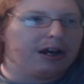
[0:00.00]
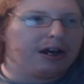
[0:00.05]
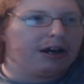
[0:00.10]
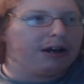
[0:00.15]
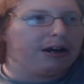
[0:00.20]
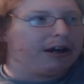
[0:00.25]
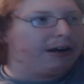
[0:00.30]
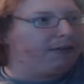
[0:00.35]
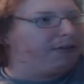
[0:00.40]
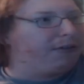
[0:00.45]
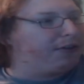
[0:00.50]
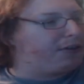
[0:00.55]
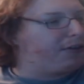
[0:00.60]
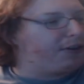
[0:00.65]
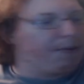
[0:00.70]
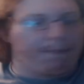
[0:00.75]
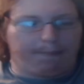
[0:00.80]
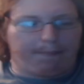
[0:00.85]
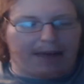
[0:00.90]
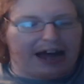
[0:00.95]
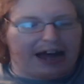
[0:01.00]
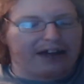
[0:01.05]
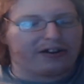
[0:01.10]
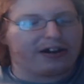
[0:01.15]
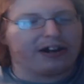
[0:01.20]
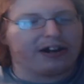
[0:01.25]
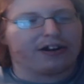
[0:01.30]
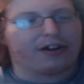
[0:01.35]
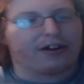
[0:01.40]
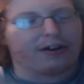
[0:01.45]
It was the best
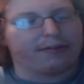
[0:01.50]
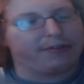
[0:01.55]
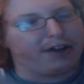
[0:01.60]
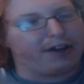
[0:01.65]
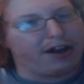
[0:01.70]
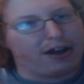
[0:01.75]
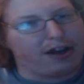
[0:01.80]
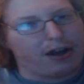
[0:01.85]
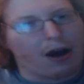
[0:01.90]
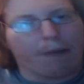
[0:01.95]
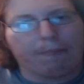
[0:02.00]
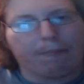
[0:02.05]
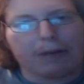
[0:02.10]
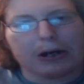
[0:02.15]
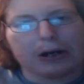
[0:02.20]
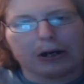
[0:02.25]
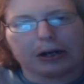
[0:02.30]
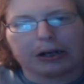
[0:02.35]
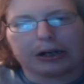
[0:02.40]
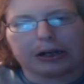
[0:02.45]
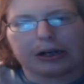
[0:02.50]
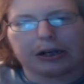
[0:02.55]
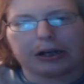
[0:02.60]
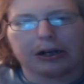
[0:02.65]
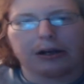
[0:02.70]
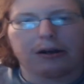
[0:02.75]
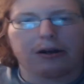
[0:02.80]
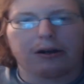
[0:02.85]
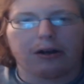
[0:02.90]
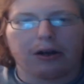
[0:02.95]
in terms of numbers.
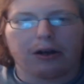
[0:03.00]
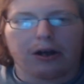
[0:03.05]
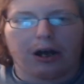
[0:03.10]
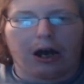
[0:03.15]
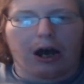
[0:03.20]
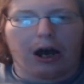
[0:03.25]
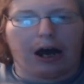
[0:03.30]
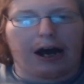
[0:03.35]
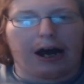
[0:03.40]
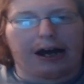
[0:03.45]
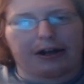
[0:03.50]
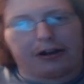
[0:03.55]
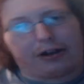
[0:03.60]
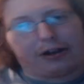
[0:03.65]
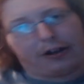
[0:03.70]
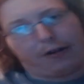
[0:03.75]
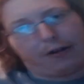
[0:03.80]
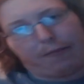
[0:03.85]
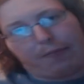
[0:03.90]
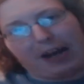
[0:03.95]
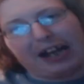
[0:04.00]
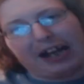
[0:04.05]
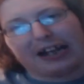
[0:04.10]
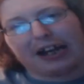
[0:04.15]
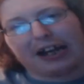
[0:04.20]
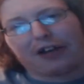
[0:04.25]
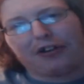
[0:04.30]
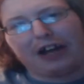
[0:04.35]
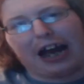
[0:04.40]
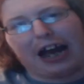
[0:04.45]
So
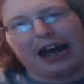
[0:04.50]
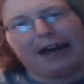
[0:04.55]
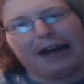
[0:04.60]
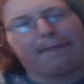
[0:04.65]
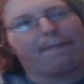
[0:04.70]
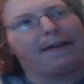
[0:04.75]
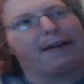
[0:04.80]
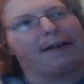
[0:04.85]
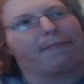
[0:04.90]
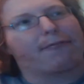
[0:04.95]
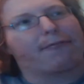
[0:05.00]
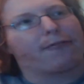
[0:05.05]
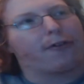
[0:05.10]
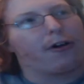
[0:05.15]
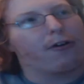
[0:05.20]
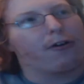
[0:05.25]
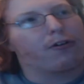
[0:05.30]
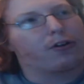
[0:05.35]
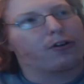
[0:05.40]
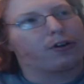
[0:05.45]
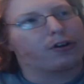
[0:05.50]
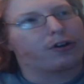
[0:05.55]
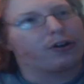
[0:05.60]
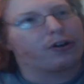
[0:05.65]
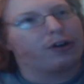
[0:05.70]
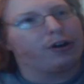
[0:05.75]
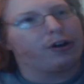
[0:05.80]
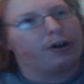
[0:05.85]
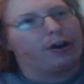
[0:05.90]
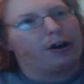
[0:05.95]
basically, I had been approached
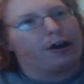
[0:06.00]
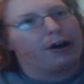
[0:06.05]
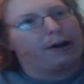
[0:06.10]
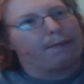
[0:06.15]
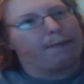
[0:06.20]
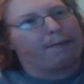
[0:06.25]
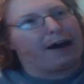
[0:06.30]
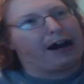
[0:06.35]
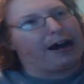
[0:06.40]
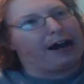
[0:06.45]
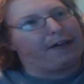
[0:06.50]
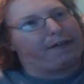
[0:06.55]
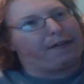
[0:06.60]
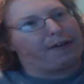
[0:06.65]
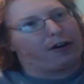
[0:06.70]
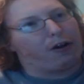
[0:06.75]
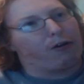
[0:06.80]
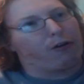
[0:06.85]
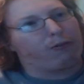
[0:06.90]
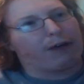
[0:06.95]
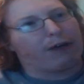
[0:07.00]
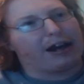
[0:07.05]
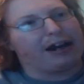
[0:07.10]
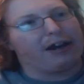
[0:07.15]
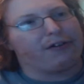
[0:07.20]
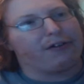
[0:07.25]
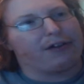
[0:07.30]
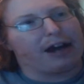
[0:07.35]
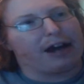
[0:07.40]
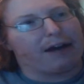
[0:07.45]
by the Go
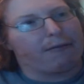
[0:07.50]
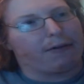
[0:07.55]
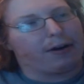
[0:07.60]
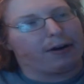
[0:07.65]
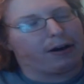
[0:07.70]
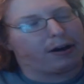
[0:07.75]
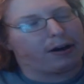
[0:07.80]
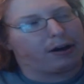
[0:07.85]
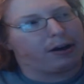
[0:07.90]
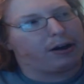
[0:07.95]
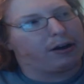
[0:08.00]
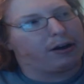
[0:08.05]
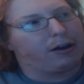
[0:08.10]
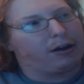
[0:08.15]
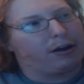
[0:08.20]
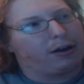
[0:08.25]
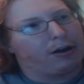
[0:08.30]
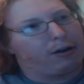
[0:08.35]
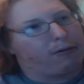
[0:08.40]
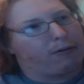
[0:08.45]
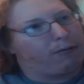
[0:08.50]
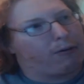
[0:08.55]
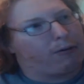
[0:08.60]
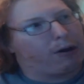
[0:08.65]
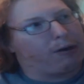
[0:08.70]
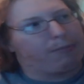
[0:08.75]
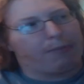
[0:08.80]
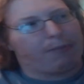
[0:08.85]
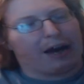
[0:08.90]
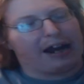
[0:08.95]
Radio Network,
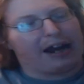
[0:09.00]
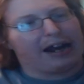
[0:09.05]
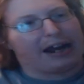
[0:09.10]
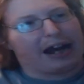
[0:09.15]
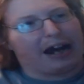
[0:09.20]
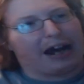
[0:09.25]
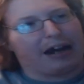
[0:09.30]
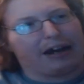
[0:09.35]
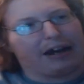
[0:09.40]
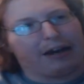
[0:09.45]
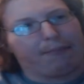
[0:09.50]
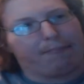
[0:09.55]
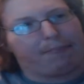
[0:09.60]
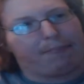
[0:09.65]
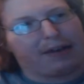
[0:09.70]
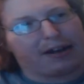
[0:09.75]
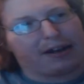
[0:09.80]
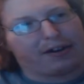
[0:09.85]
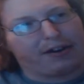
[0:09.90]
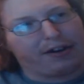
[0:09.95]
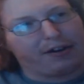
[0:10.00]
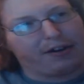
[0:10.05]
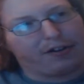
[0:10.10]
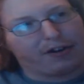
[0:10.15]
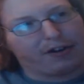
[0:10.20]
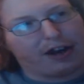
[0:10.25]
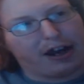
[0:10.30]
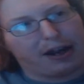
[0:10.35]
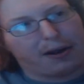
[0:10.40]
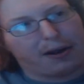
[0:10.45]
run by a guy named Big TJ.